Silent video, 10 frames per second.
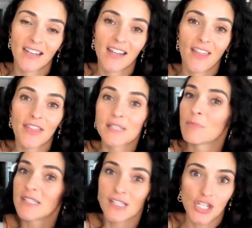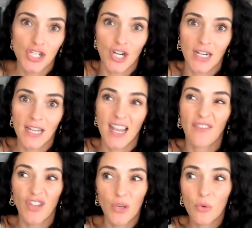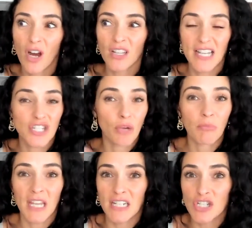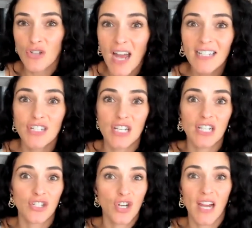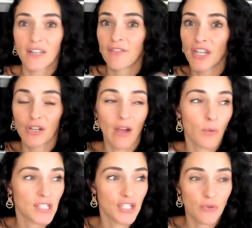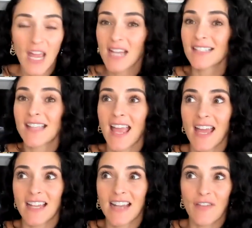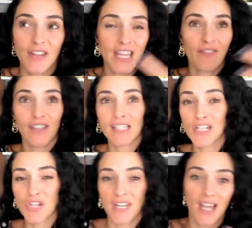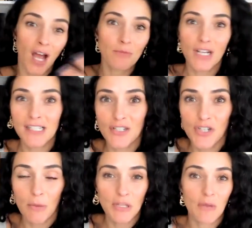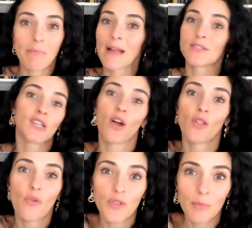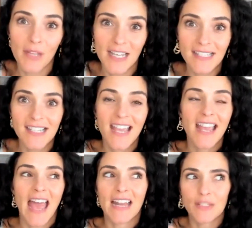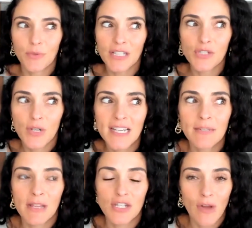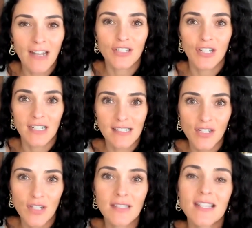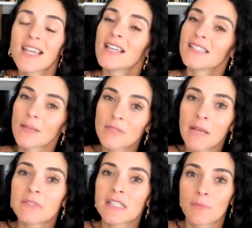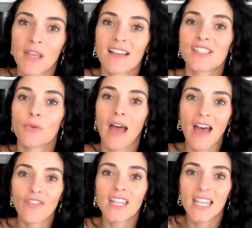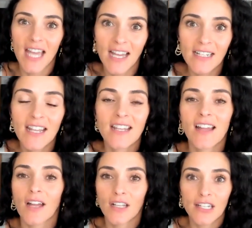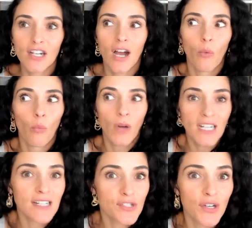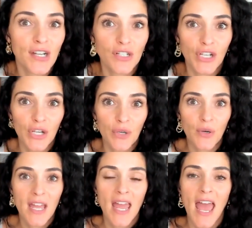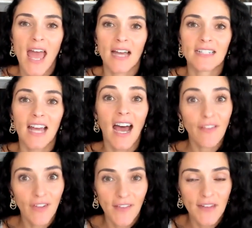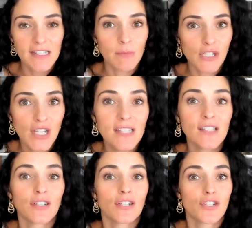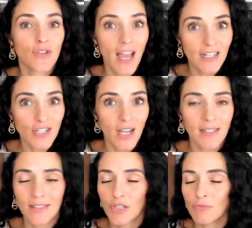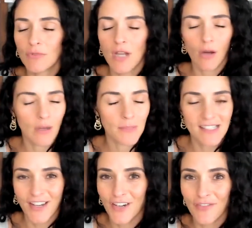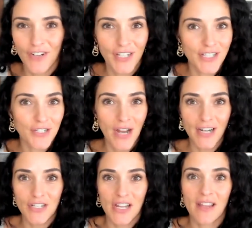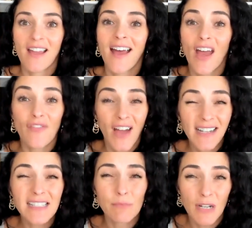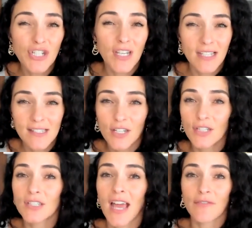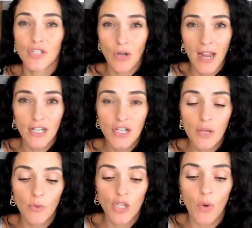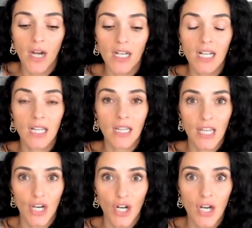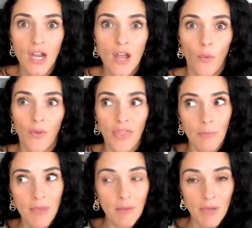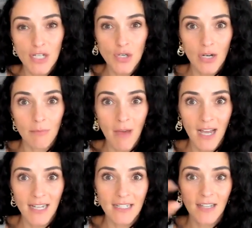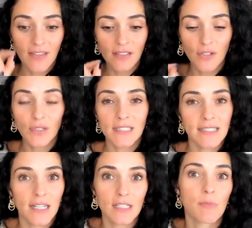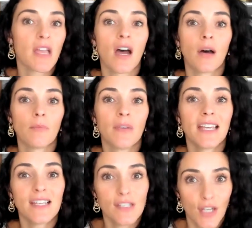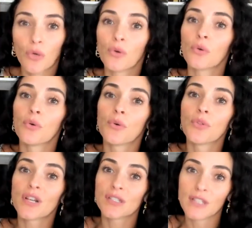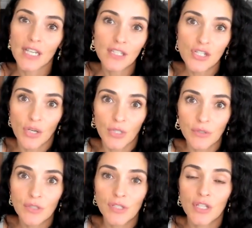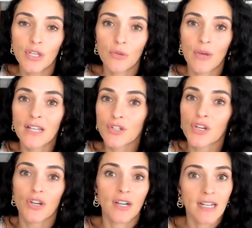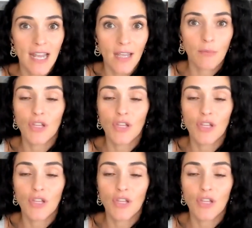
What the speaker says: this business journey. If you are like jumping into strategy and trying to figure out what to do next and everything feels like shiny object syndrome and you're bouncing all over the place and it's really tricky to make strategy decisions, sometimes it's because you haven't yet gotten clear on what it is you're here to do. And I find that it's much easier to strategize, and now I'm a sucker for a good strategy. I find it's much easier to have strategy when you are clear with the big picture in mind. The little details become easier. There's a link in the show notes. You enter your name, your